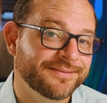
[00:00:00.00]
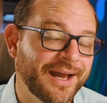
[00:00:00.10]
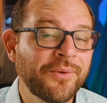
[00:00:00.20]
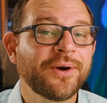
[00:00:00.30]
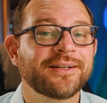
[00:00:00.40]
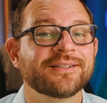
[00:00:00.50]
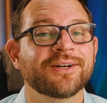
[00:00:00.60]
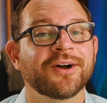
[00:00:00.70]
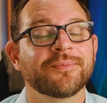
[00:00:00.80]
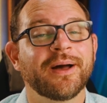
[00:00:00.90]
I wanted to
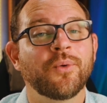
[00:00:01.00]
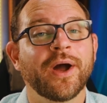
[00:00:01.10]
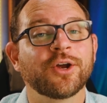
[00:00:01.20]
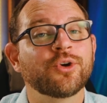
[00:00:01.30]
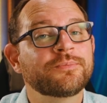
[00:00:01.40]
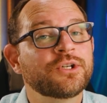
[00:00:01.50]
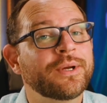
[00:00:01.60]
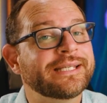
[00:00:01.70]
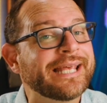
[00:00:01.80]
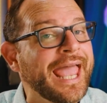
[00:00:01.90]
talk about why crypto
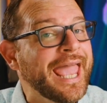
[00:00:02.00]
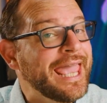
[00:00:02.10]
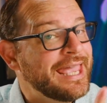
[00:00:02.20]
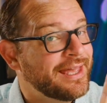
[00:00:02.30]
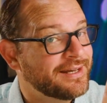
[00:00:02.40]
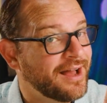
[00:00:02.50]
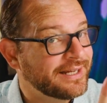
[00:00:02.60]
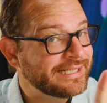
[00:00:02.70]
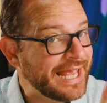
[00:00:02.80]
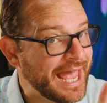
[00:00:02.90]
is A,
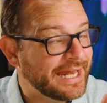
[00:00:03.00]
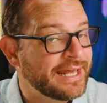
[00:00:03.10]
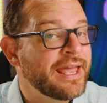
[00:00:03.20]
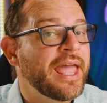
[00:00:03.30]
not dead,